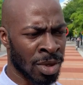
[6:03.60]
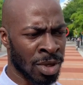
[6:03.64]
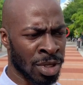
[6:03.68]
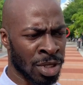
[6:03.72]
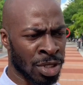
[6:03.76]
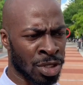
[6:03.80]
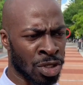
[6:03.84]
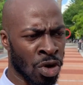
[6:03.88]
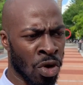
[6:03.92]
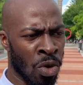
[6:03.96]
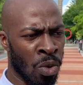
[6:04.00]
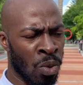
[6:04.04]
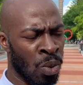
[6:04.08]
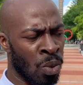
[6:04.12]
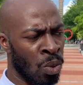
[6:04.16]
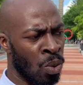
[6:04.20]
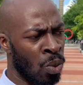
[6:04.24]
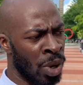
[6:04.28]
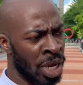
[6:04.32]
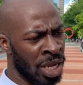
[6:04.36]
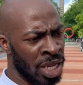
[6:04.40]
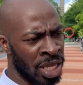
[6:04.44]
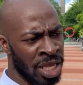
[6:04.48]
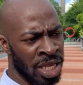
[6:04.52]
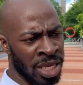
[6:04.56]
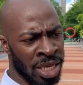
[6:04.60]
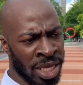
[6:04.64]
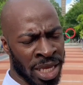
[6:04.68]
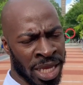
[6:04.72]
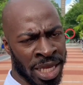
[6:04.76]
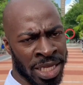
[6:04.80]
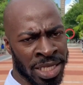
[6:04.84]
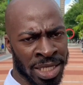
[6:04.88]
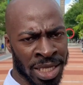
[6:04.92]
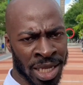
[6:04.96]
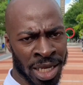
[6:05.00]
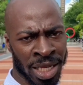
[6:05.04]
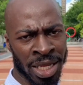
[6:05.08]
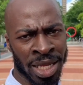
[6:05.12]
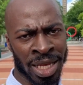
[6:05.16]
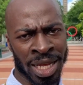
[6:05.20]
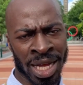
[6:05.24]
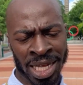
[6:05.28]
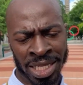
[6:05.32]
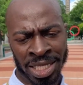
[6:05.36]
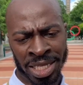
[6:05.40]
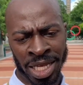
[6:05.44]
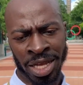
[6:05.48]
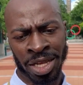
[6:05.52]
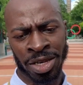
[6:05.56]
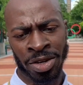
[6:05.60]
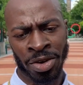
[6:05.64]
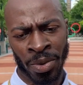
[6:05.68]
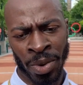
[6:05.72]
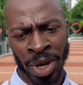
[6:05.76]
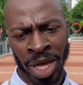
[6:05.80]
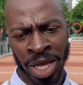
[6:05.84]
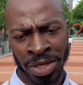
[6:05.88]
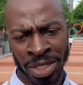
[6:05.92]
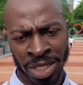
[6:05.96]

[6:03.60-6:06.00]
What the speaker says: So when he instantly got taken away,